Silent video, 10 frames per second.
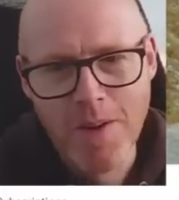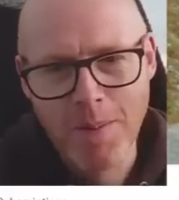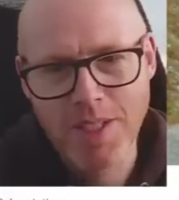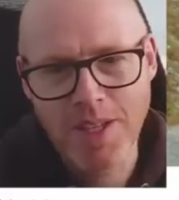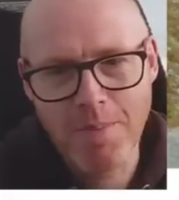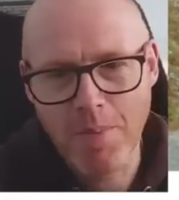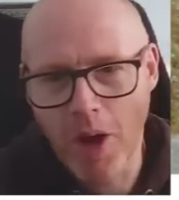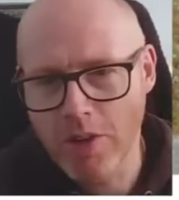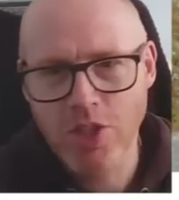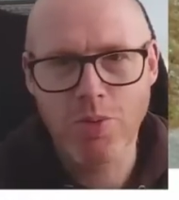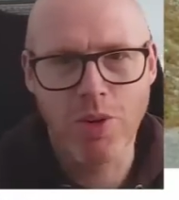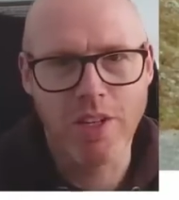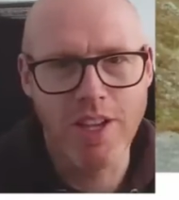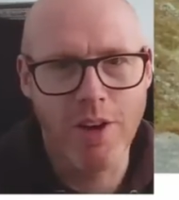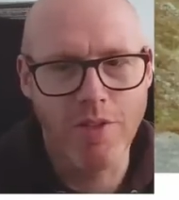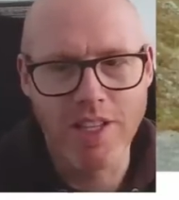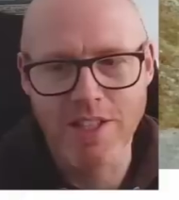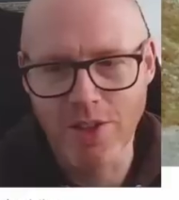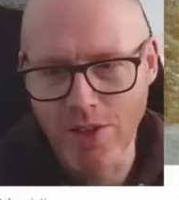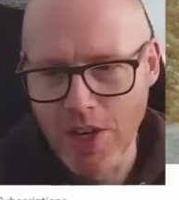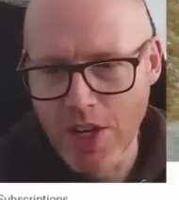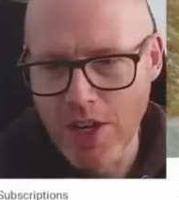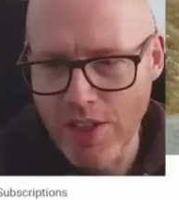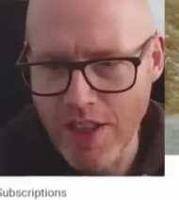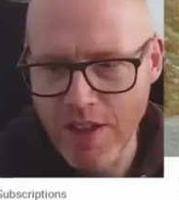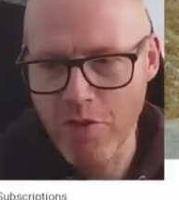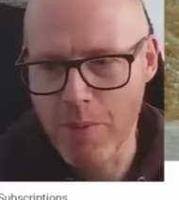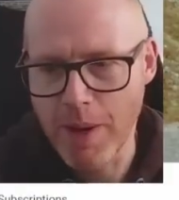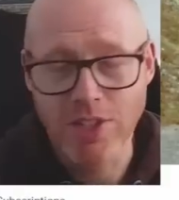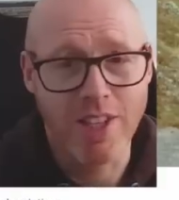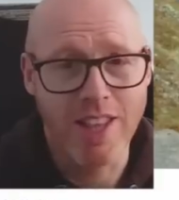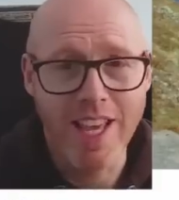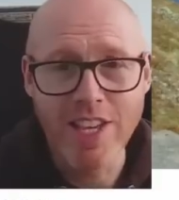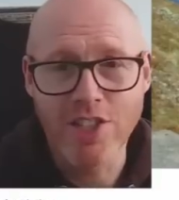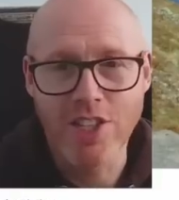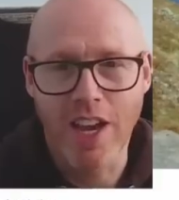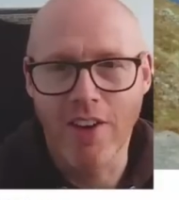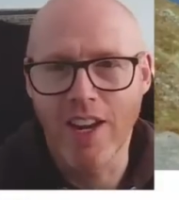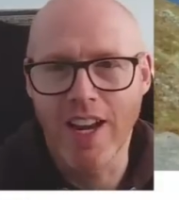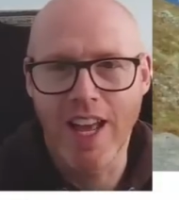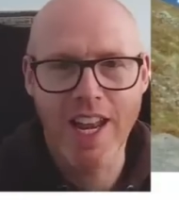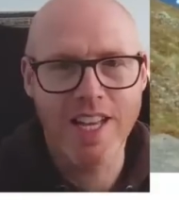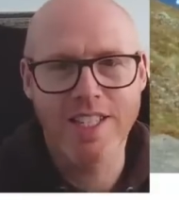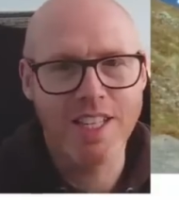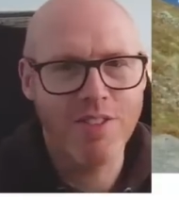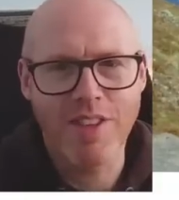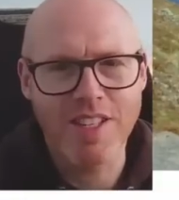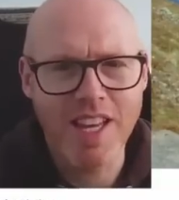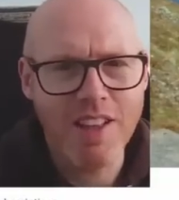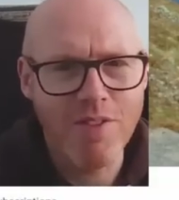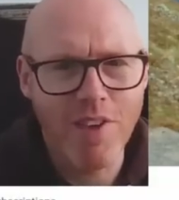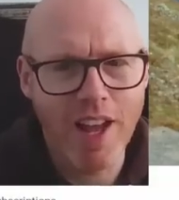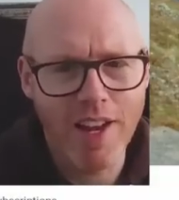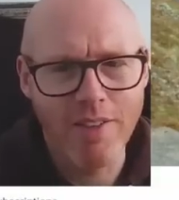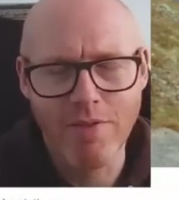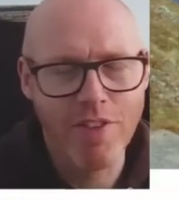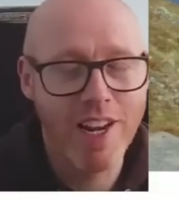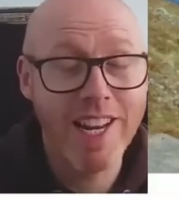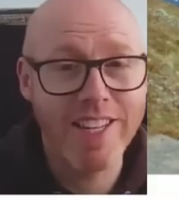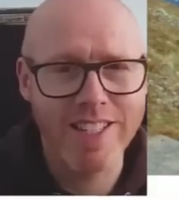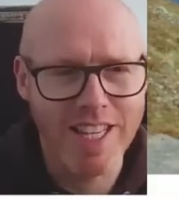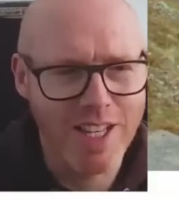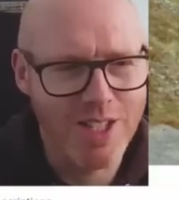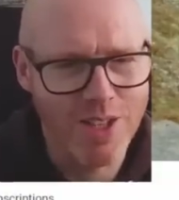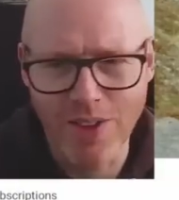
But I just want to delve into the information that he's sharing, and let's see if there's any validity to